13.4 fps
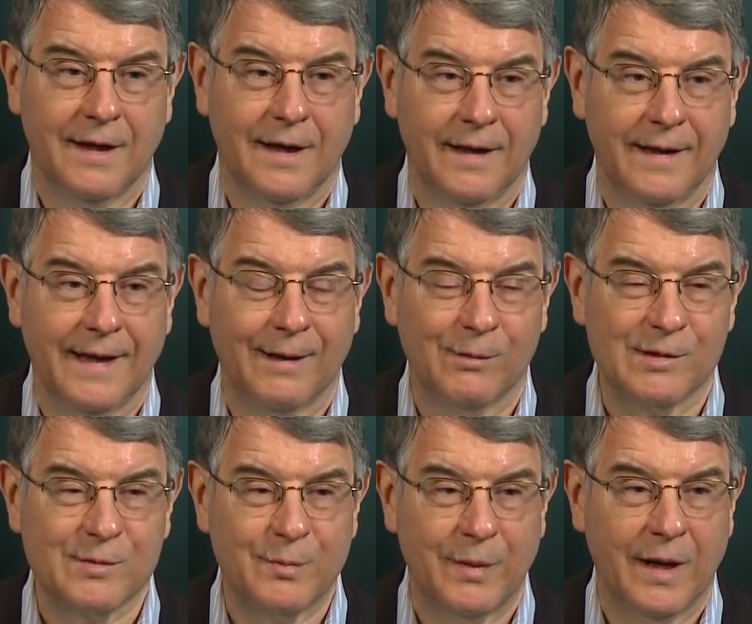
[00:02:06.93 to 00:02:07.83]
and that
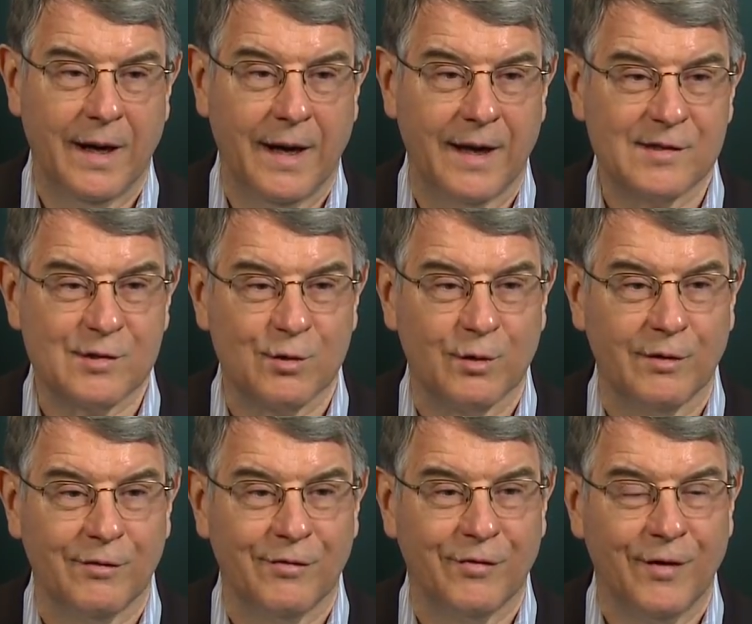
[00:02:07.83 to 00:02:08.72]
was my
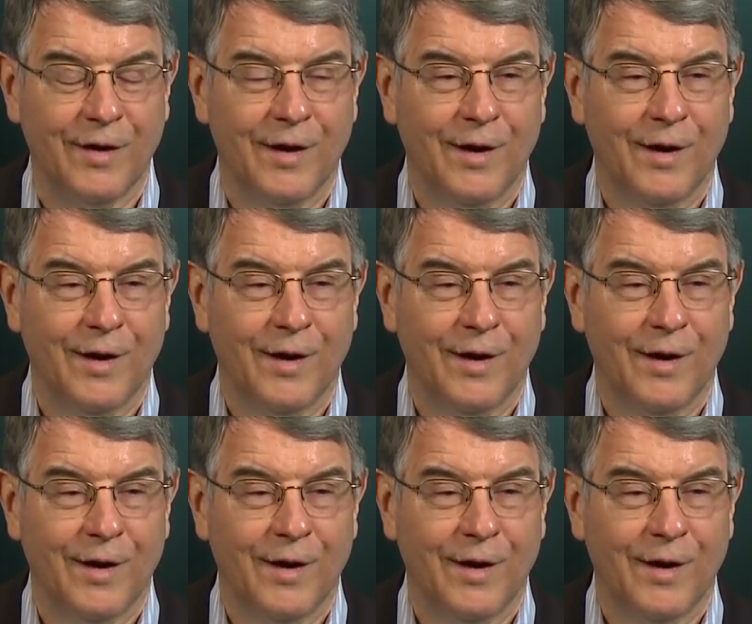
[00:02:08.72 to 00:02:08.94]
sort of